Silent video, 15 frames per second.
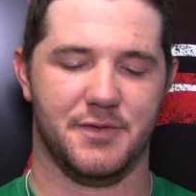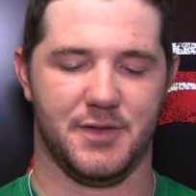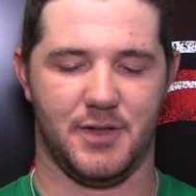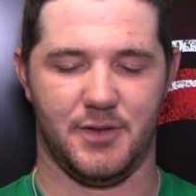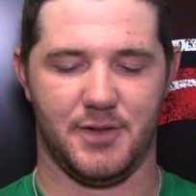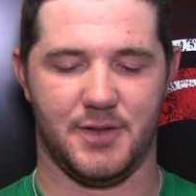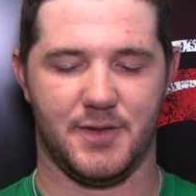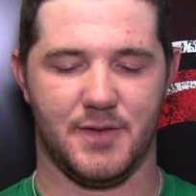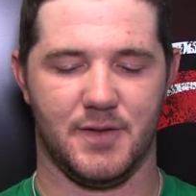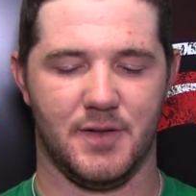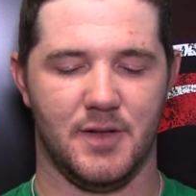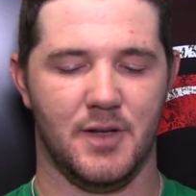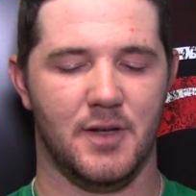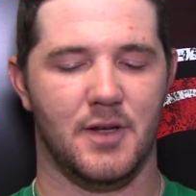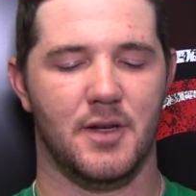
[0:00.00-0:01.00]
So it's
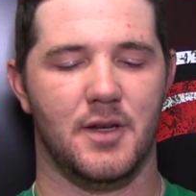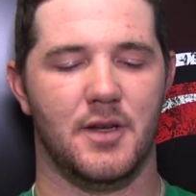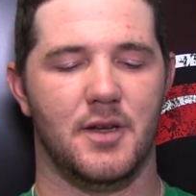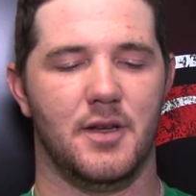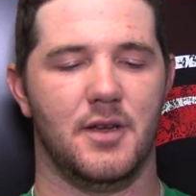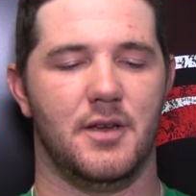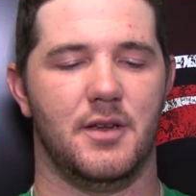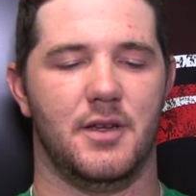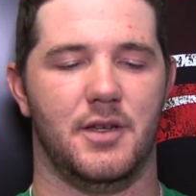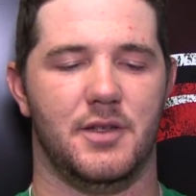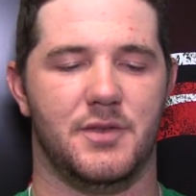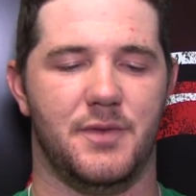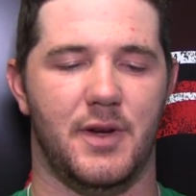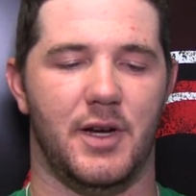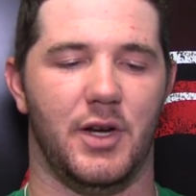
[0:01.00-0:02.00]

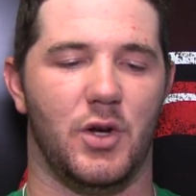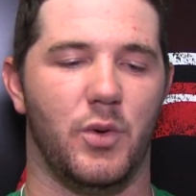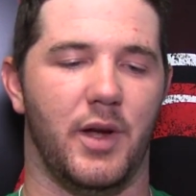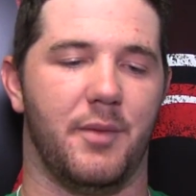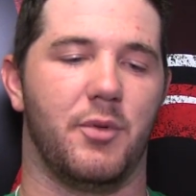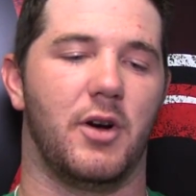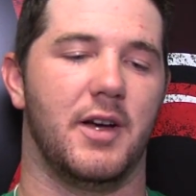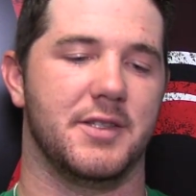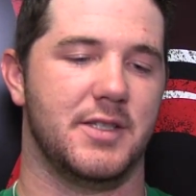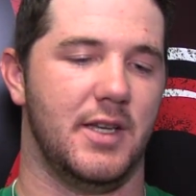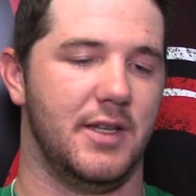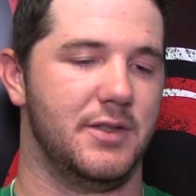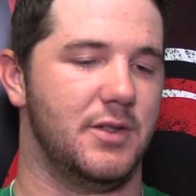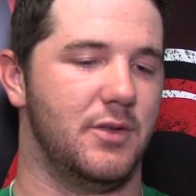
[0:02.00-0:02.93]
a very quick process.